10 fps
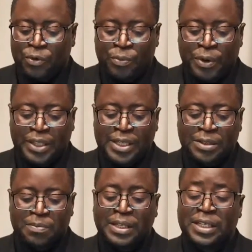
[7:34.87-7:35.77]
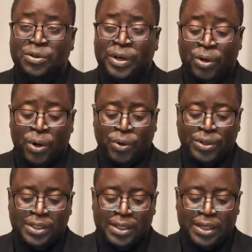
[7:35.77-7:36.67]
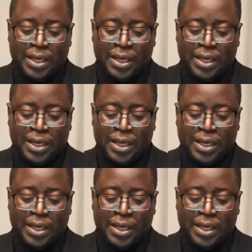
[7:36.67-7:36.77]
will bring this matter to a close